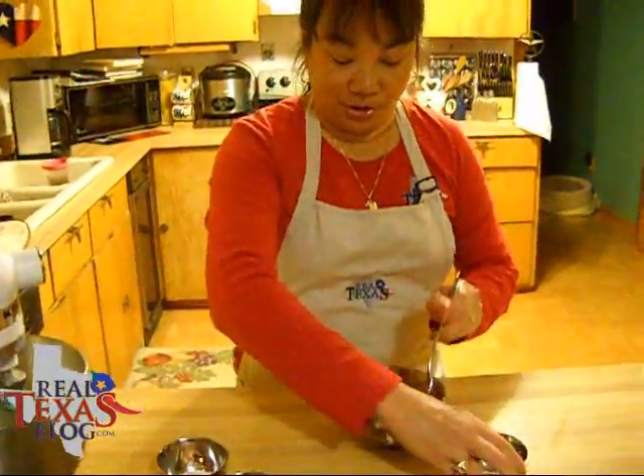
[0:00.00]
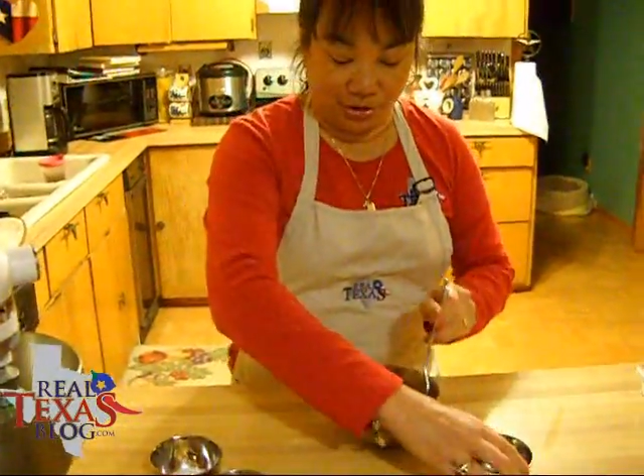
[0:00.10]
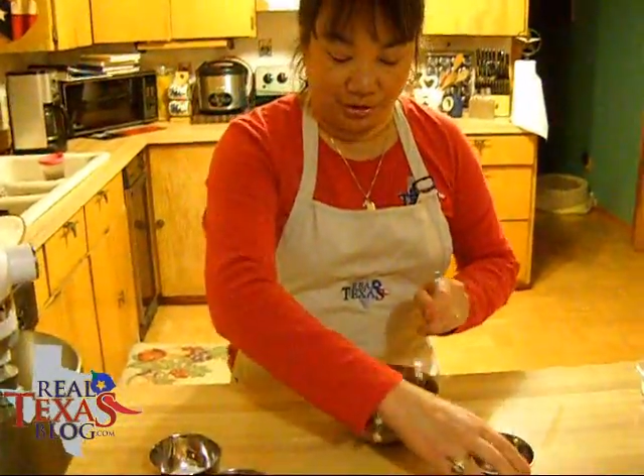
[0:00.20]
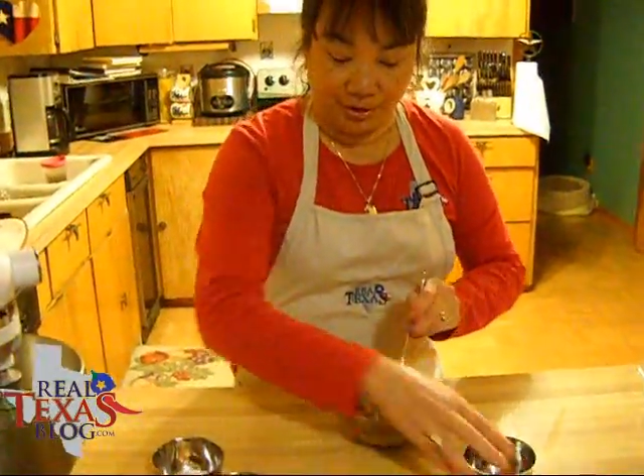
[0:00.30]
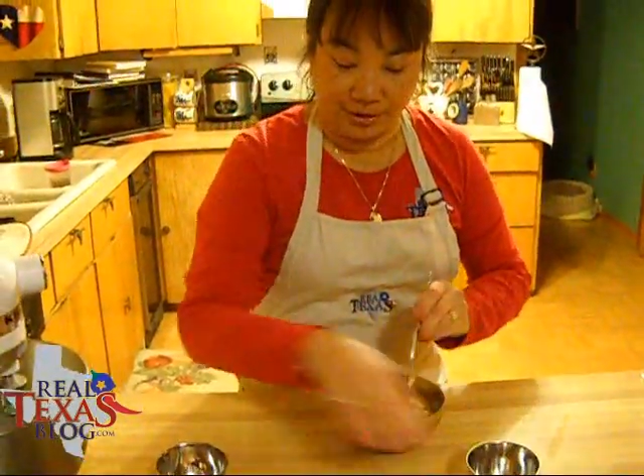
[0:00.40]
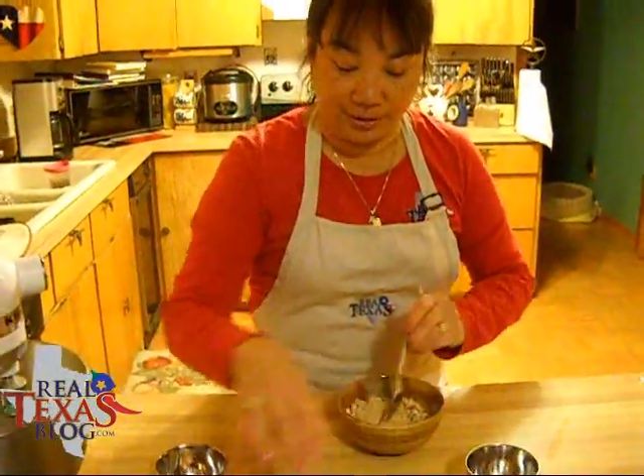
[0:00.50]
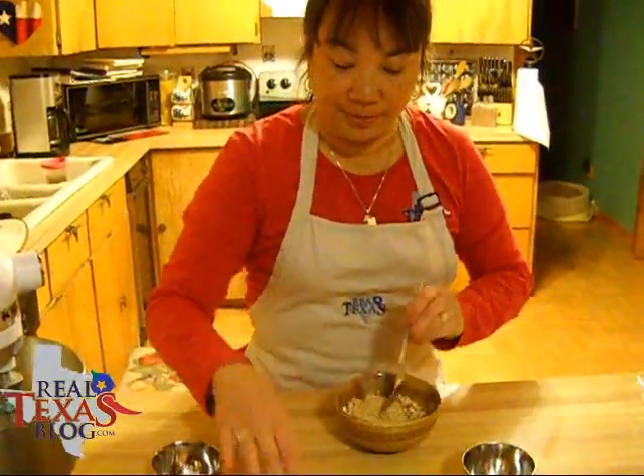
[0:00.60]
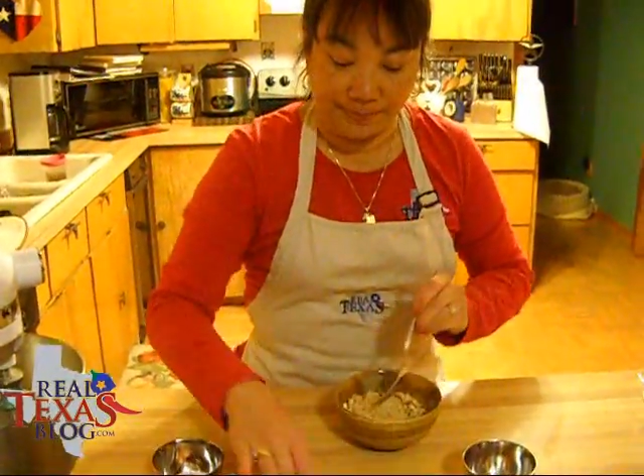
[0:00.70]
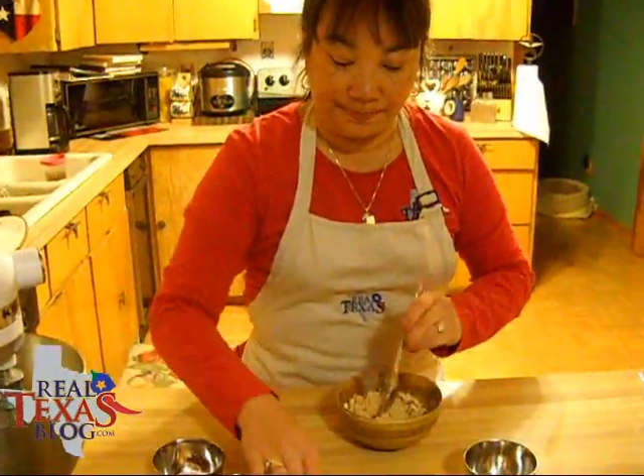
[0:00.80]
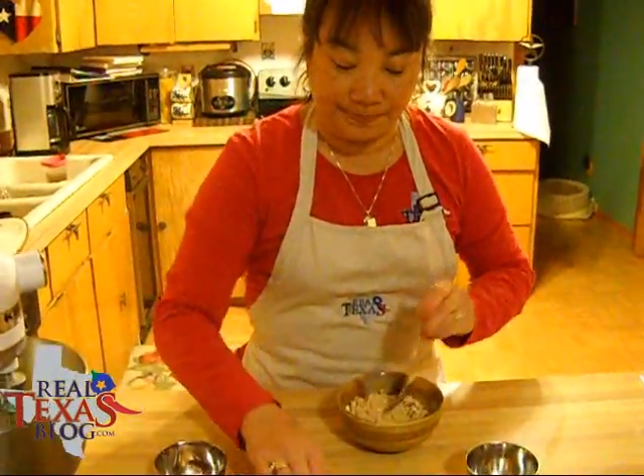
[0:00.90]
sugar,
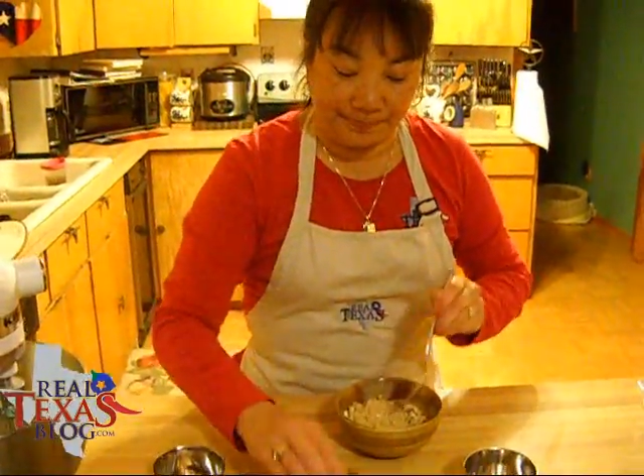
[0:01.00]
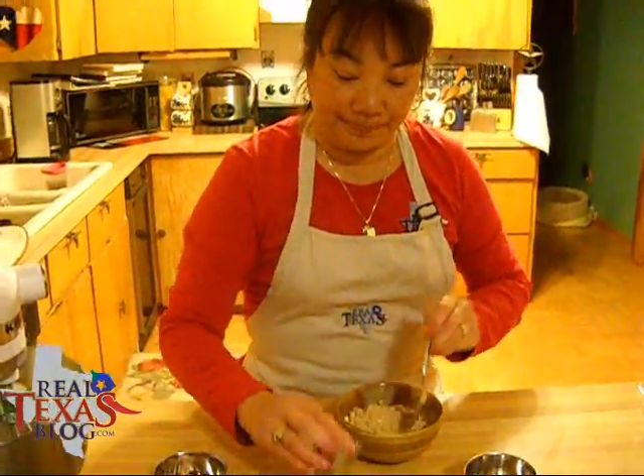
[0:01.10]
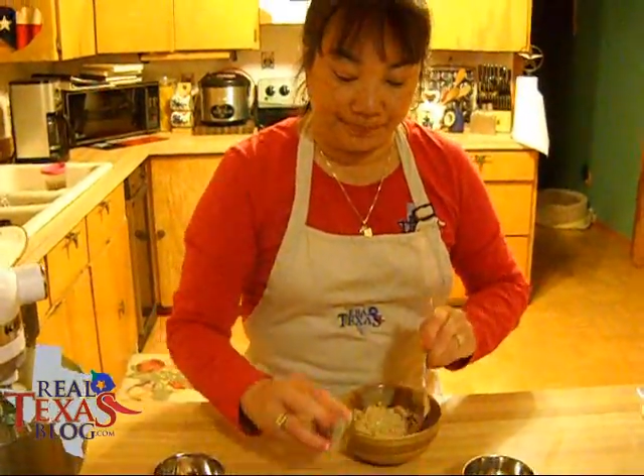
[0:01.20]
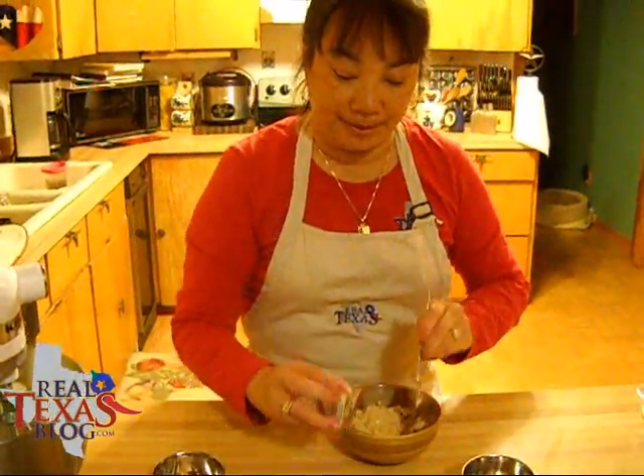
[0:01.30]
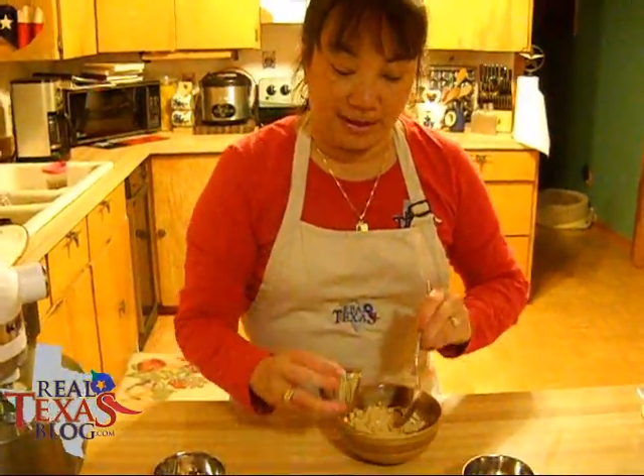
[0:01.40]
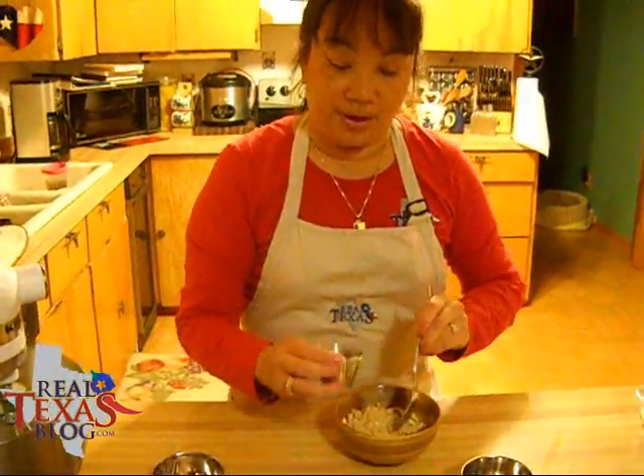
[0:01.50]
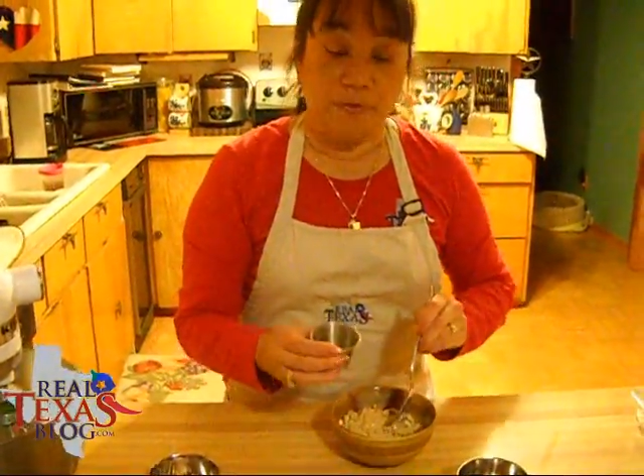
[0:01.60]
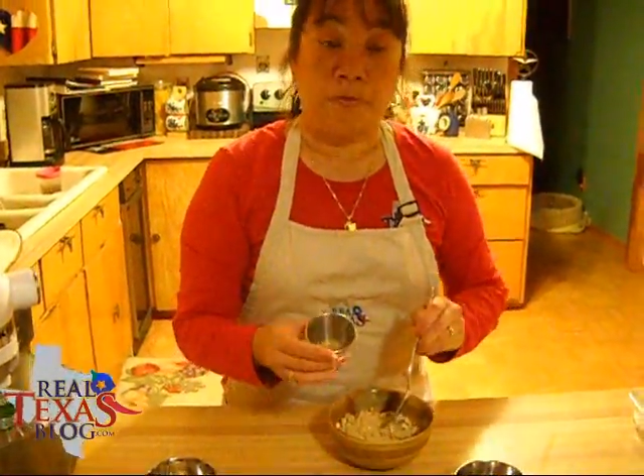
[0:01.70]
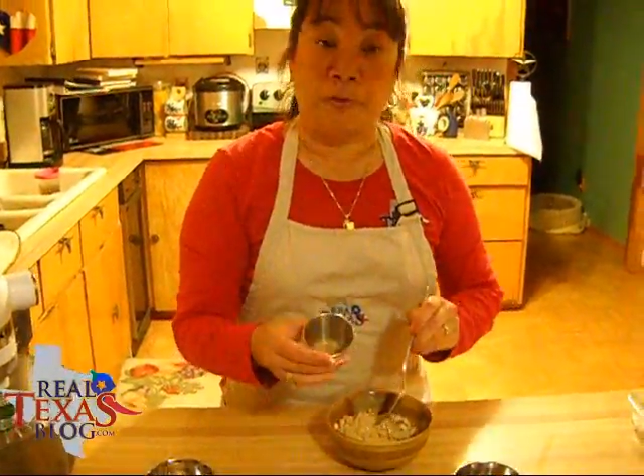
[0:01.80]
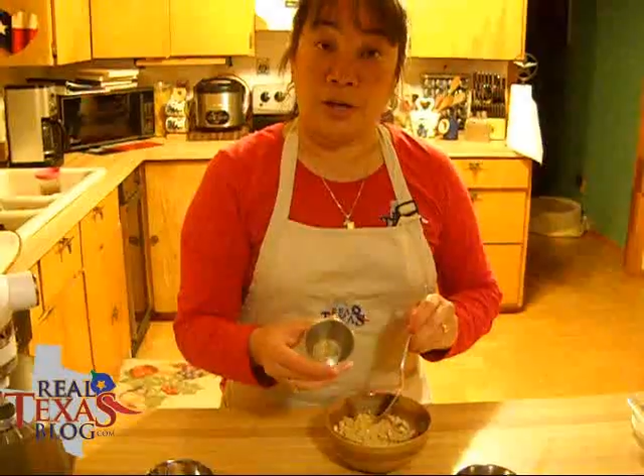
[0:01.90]

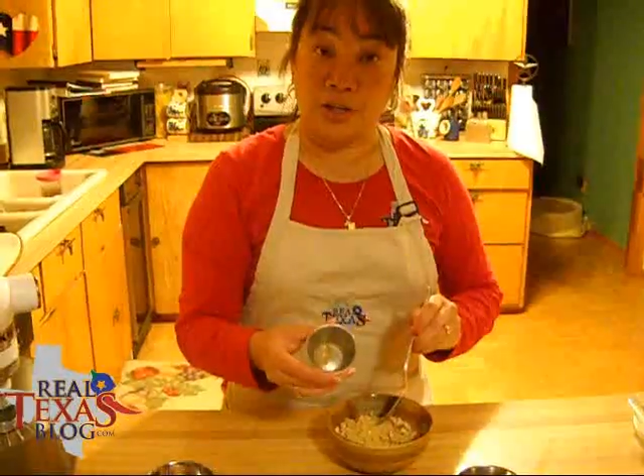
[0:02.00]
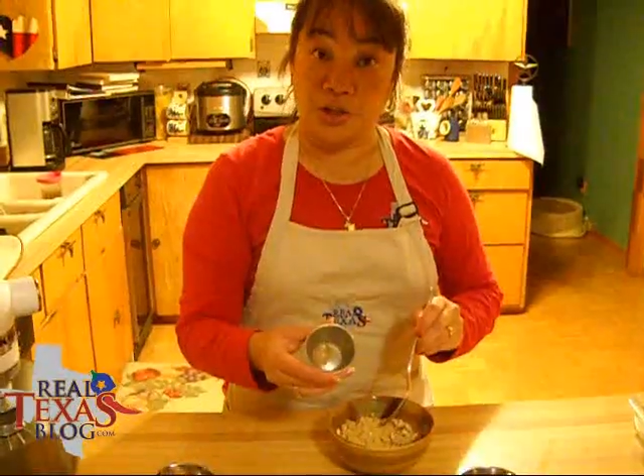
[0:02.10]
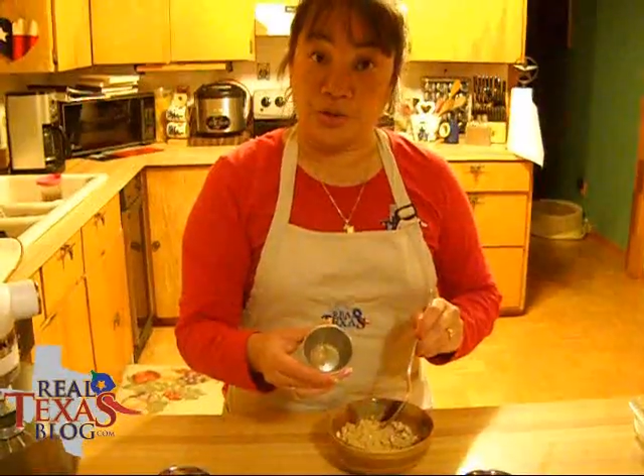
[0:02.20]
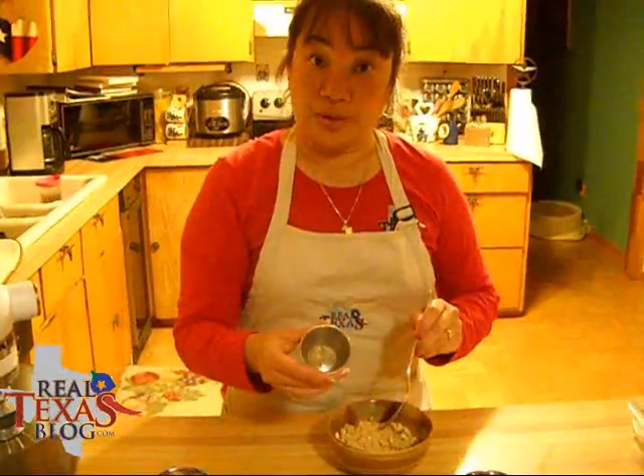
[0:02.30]
fresh